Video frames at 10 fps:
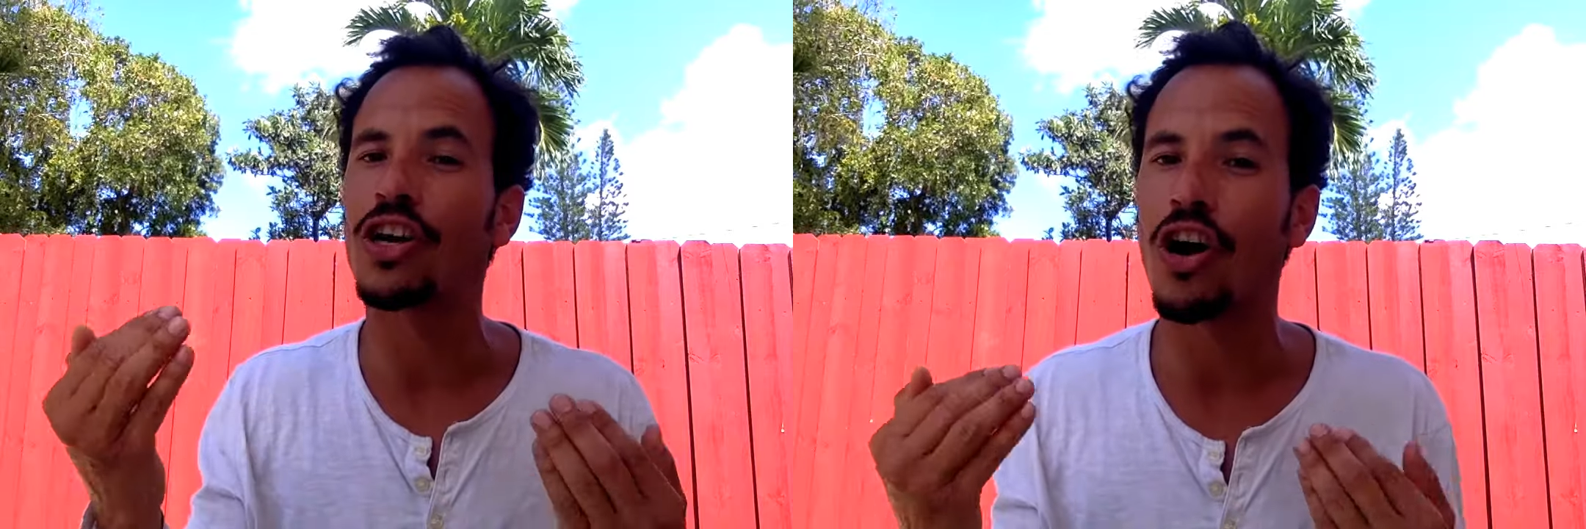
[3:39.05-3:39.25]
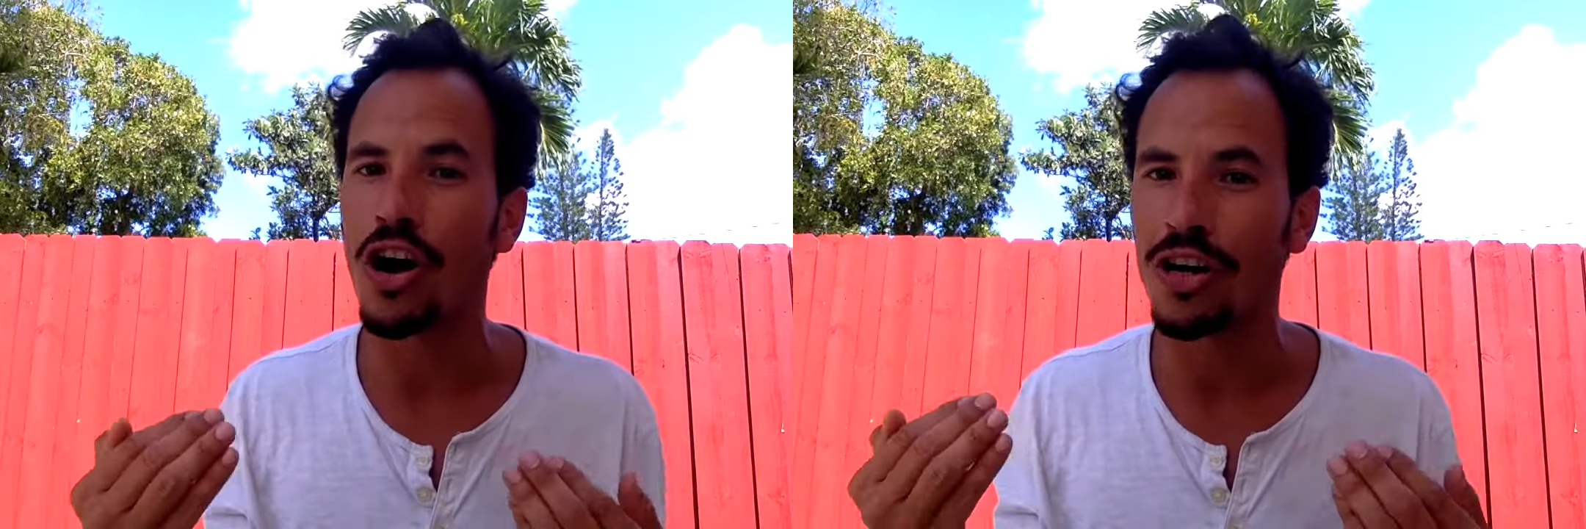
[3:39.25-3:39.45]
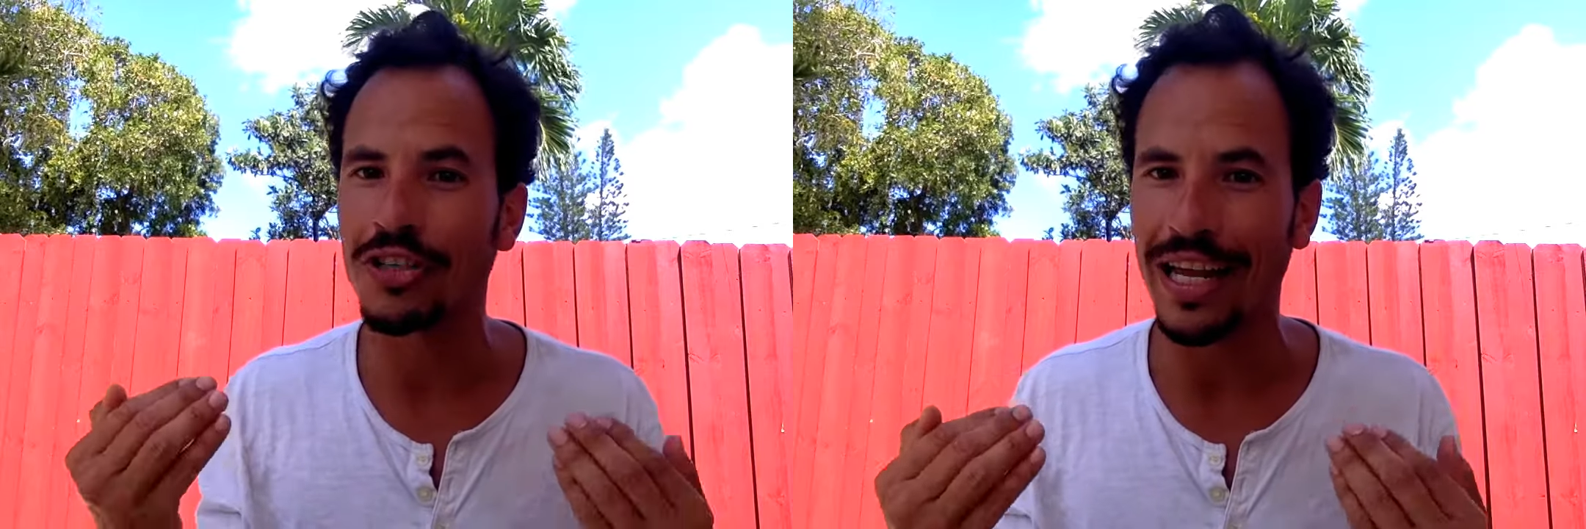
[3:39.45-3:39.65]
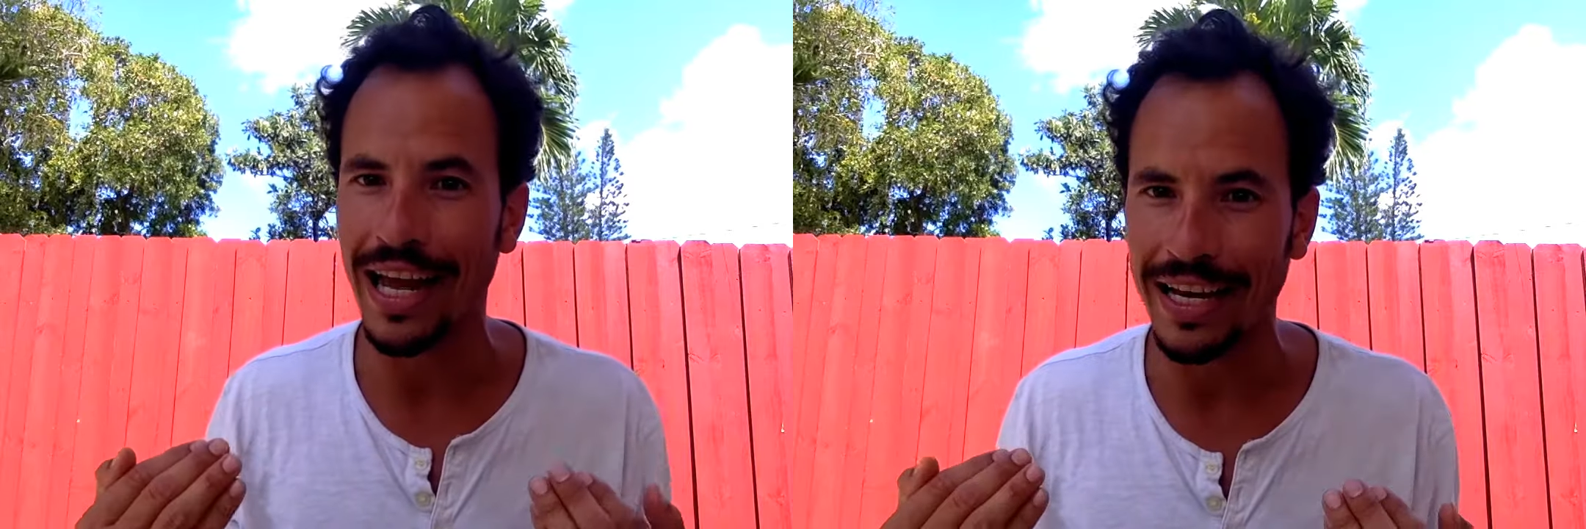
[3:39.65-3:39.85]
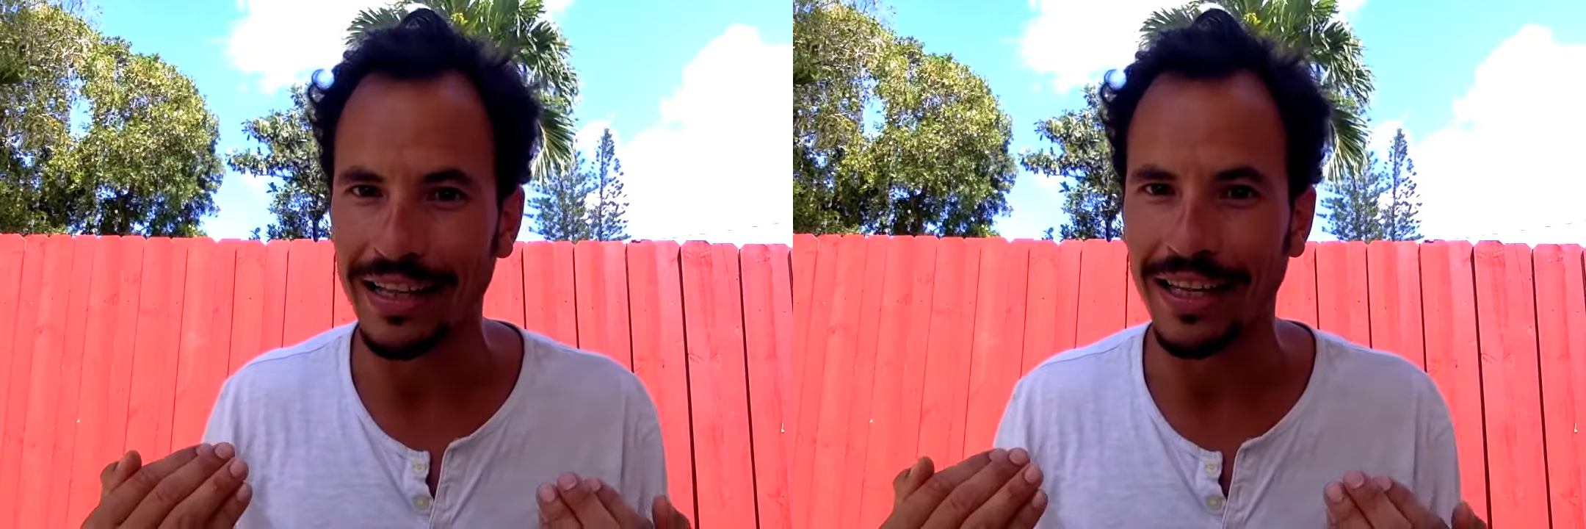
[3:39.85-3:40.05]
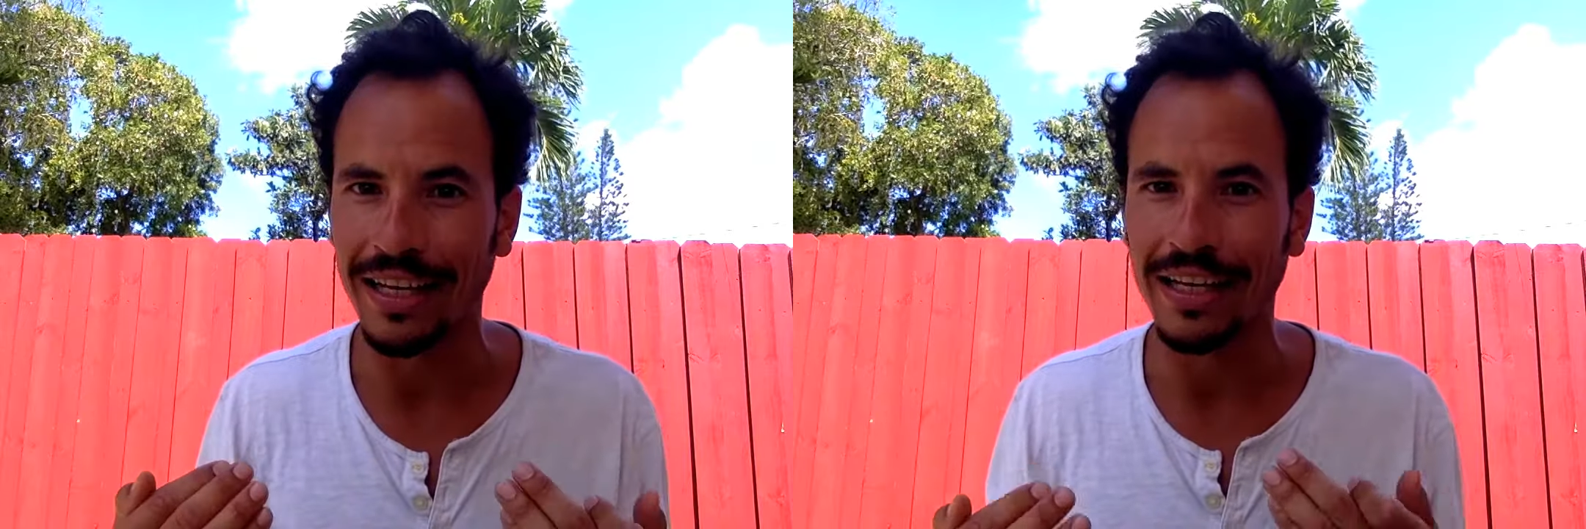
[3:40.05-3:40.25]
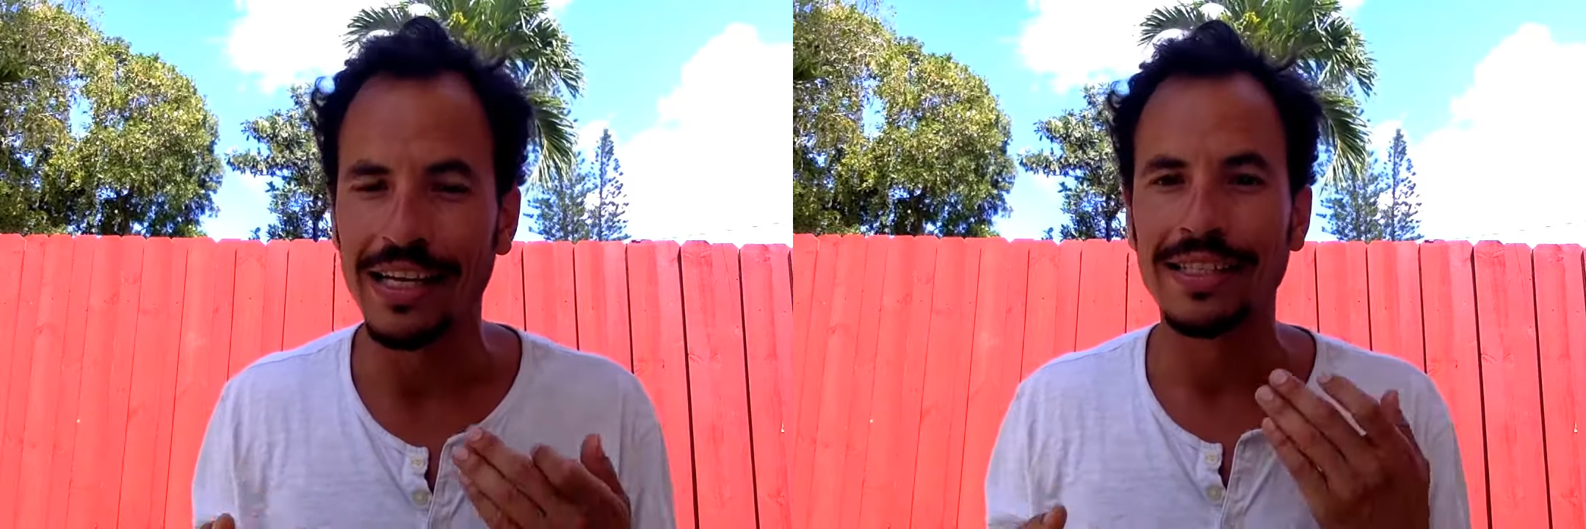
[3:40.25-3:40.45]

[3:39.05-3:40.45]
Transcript: cause anything.